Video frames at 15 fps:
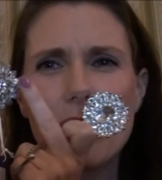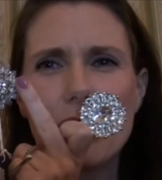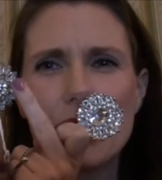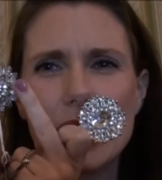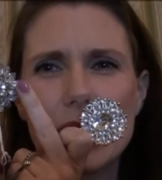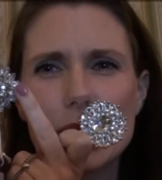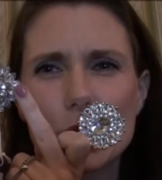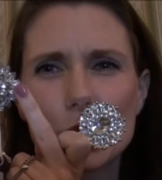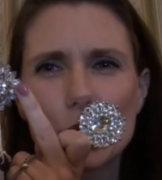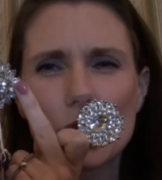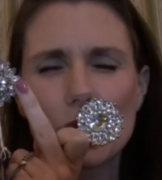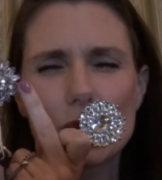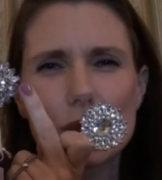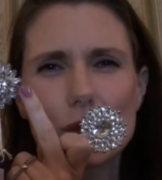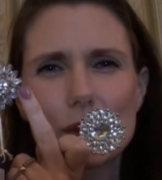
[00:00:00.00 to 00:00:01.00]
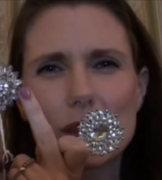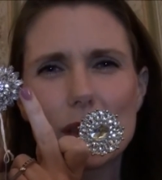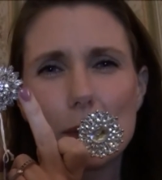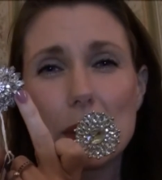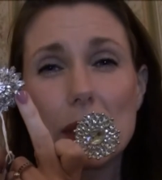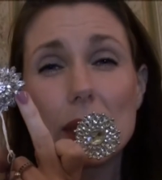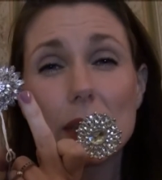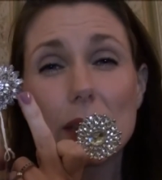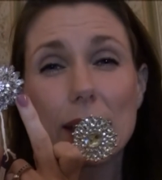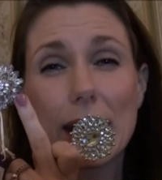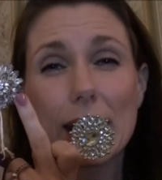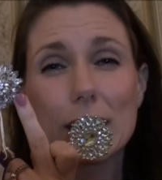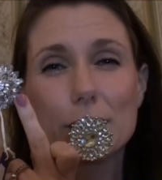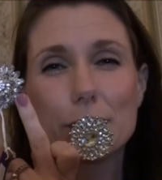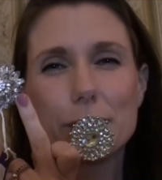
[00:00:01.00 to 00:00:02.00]
these look to me like
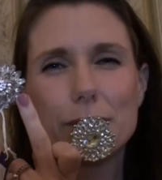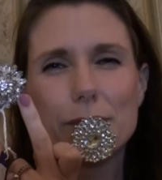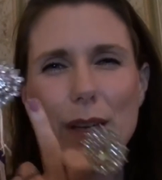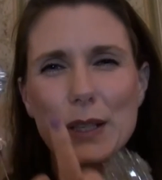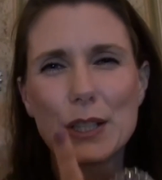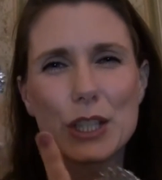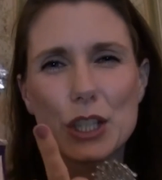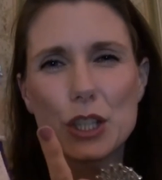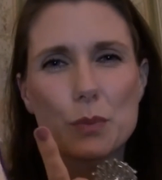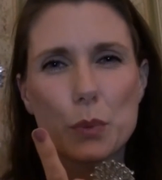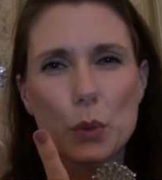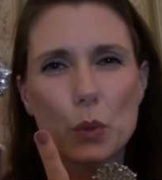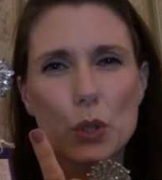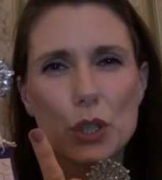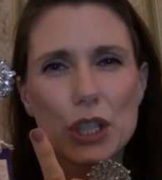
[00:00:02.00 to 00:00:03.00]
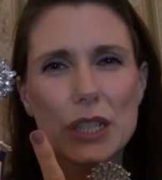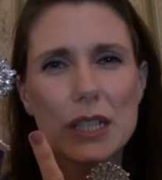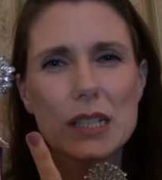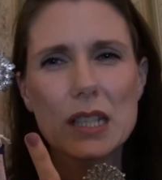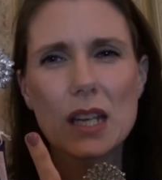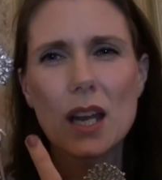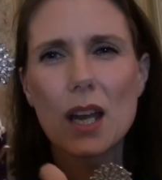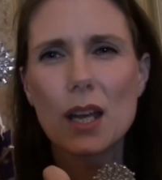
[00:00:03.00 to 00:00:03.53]
kind of vintage brooches